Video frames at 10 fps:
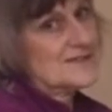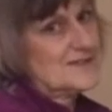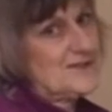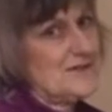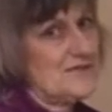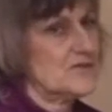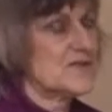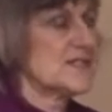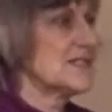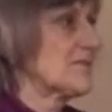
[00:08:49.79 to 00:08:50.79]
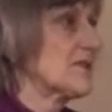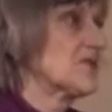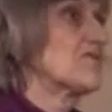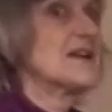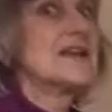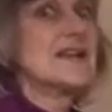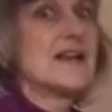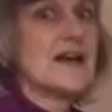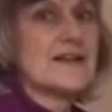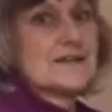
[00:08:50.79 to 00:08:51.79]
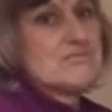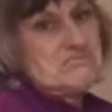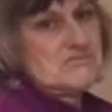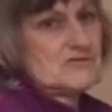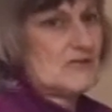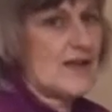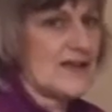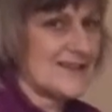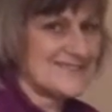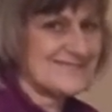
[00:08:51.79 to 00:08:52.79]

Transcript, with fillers: So if you see something you really like, try it.